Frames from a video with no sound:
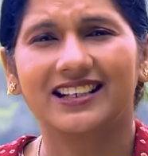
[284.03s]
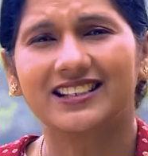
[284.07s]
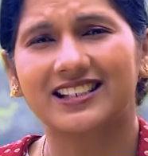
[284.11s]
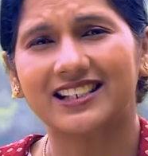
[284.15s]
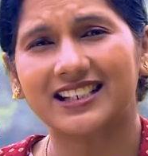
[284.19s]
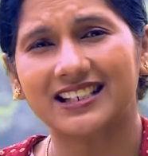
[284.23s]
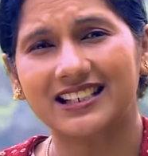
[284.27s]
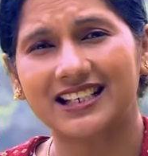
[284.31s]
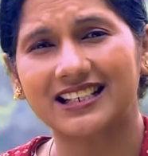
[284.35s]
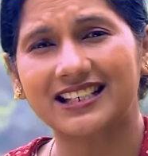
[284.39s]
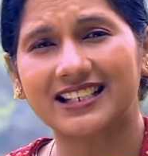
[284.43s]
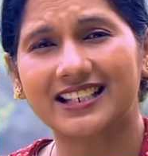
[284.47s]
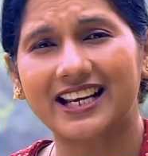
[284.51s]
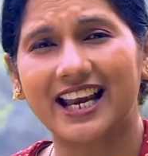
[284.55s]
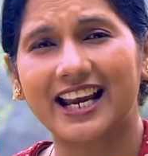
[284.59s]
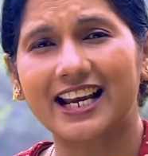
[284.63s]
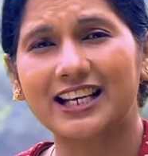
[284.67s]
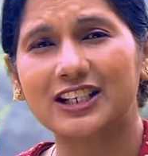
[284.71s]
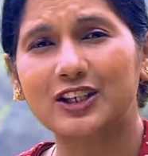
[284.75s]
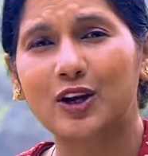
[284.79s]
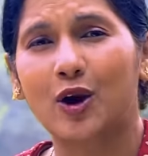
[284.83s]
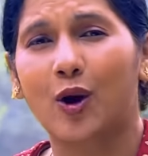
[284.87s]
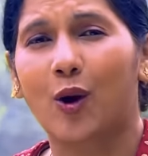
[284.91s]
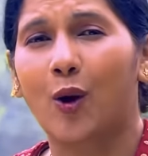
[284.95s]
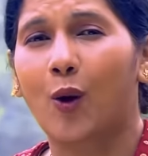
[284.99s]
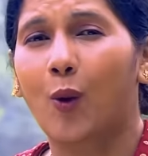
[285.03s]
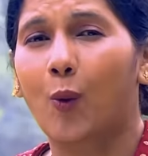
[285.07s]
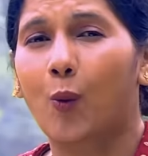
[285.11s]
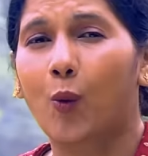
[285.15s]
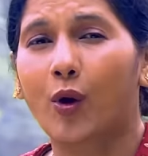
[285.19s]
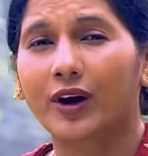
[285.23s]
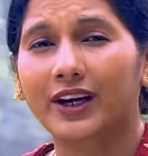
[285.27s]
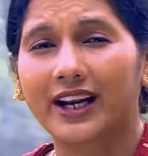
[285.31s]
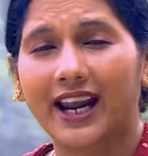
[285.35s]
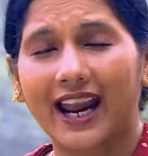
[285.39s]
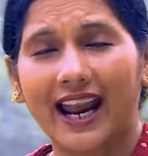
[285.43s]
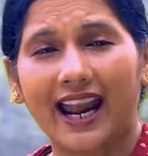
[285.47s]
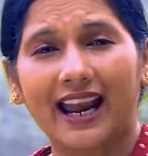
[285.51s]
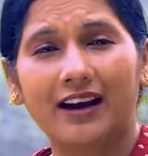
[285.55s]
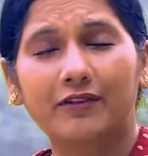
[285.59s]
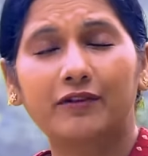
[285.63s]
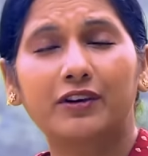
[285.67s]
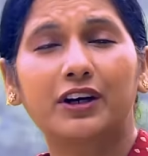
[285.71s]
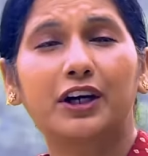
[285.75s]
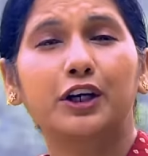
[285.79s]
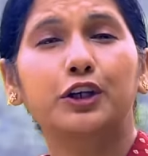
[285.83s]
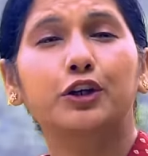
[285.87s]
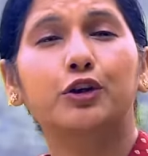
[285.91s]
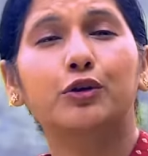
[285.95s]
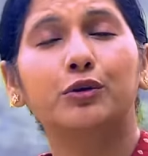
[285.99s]
Jesus says,
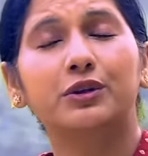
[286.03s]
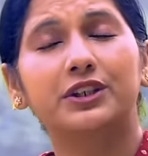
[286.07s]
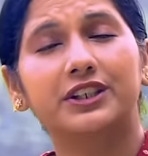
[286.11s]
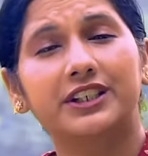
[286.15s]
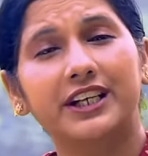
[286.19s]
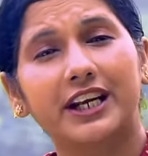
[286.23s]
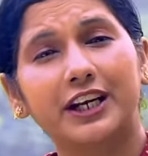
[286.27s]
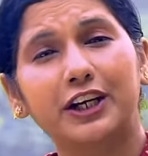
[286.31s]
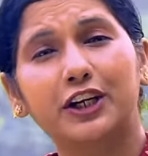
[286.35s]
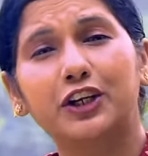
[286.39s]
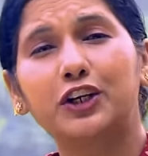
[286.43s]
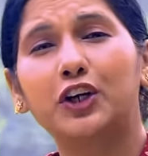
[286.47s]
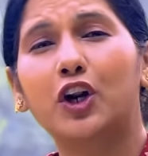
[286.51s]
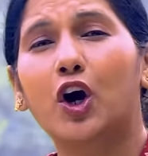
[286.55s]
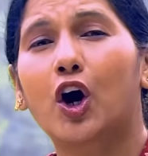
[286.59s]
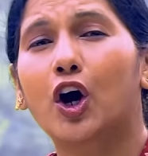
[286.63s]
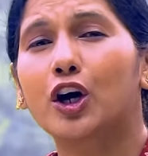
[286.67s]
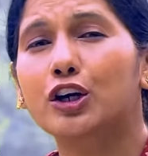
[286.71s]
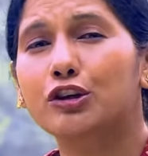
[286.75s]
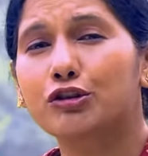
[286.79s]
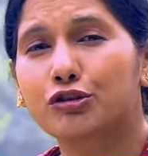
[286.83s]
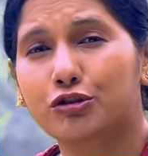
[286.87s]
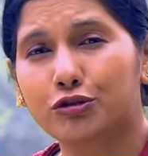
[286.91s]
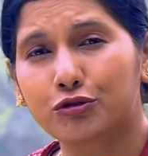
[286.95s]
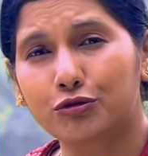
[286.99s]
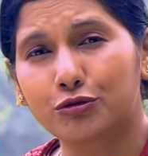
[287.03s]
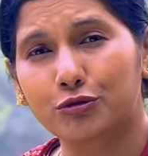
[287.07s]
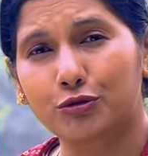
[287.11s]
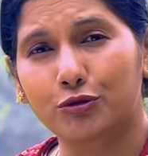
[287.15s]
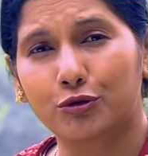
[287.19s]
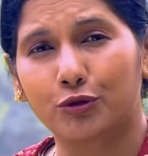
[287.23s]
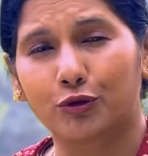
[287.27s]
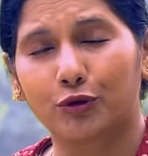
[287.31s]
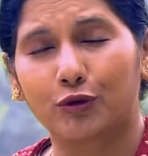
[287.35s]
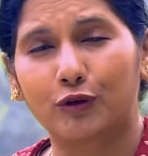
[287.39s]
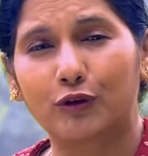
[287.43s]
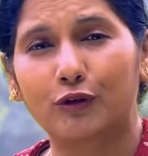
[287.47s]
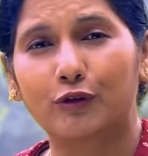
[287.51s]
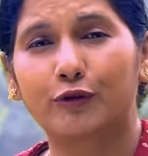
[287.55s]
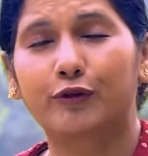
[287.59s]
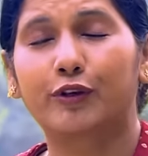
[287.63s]
whatever you did not do